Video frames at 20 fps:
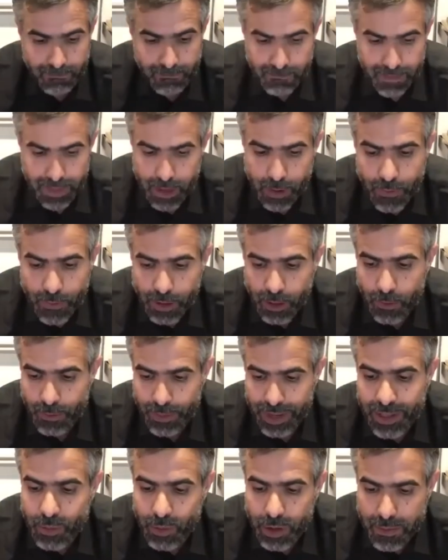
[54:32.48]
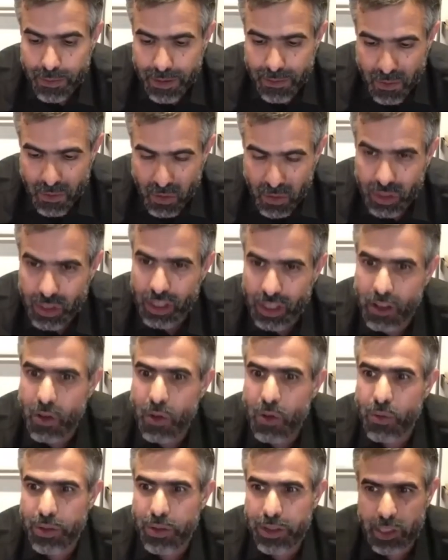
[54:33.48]
development will be more
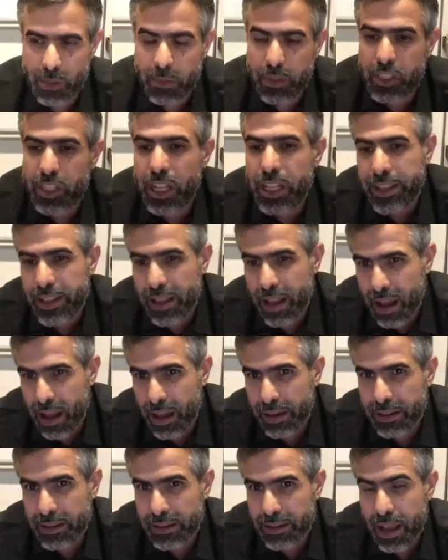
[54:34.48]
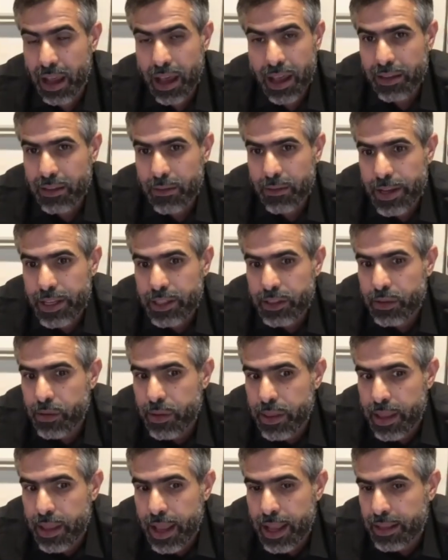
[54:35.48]
slow, especially in art. Art based
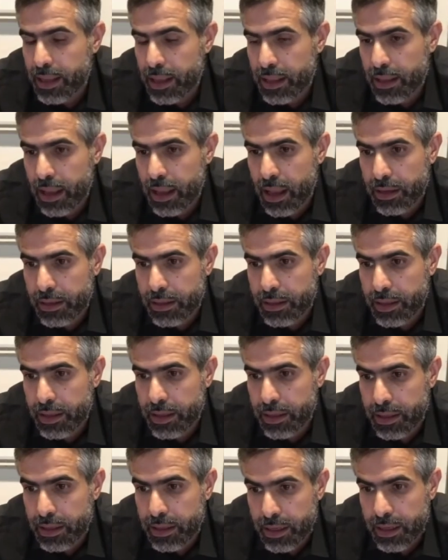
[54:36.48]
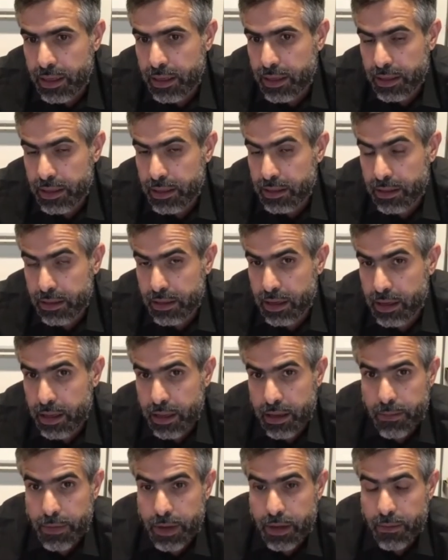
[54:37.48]
on that, and art critique is
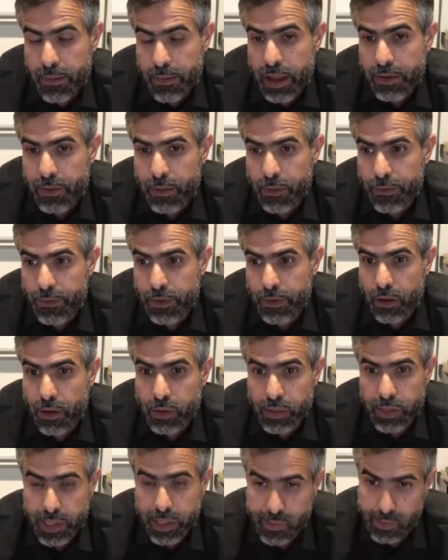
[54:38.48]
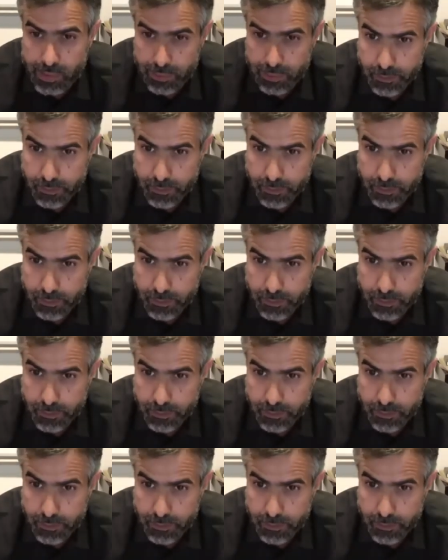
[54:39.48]
really a big part of ecosystem.